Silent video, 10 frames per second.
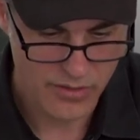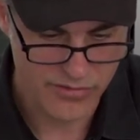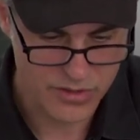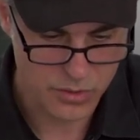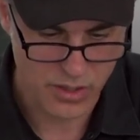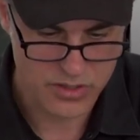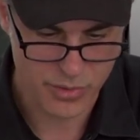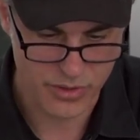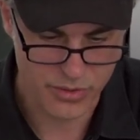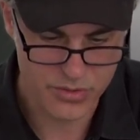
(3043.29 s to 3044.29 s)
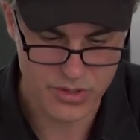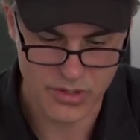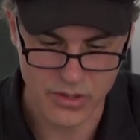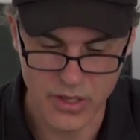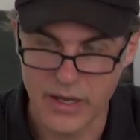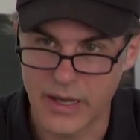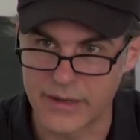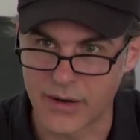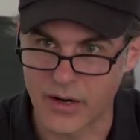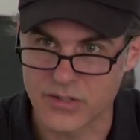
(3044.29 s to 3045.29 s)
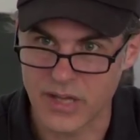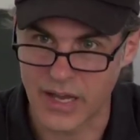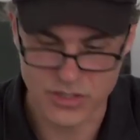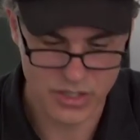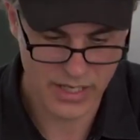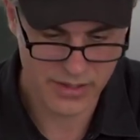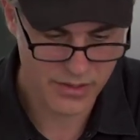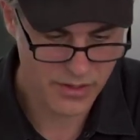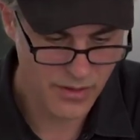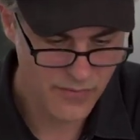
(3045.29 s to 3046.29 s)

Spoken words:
visual arts producer, and arts educator.